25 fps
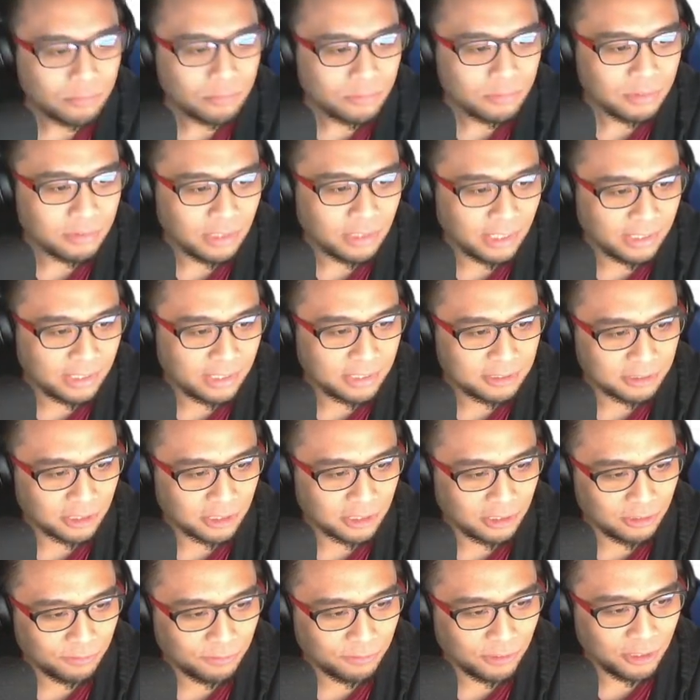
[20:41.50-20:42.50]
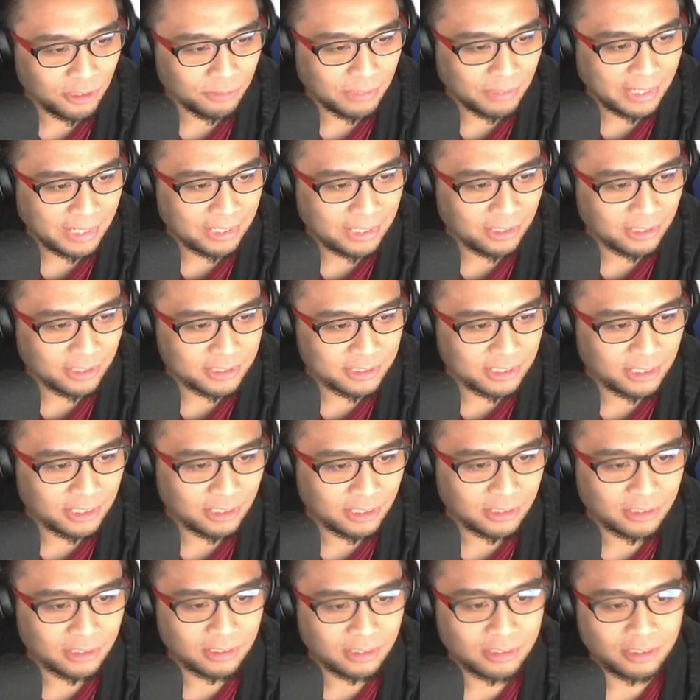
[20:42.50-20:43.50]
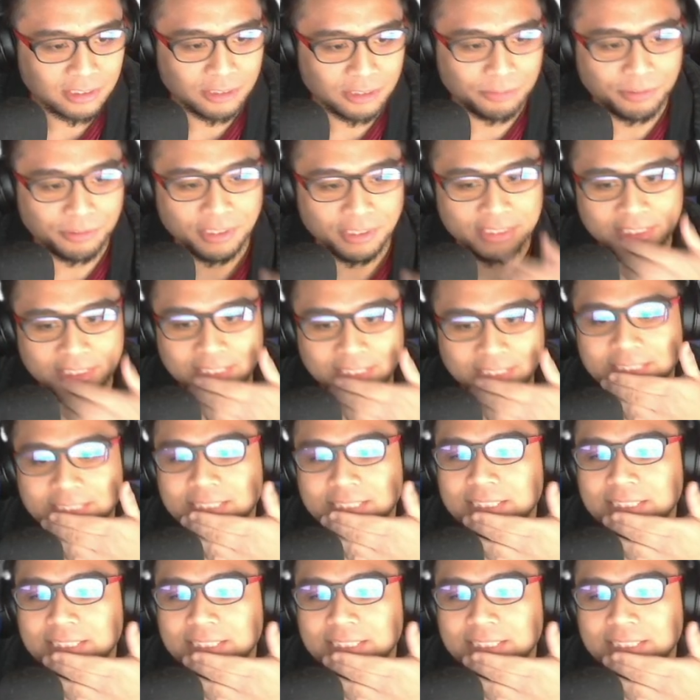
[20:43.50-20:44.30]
And this is all from analyzing upgrades, guys.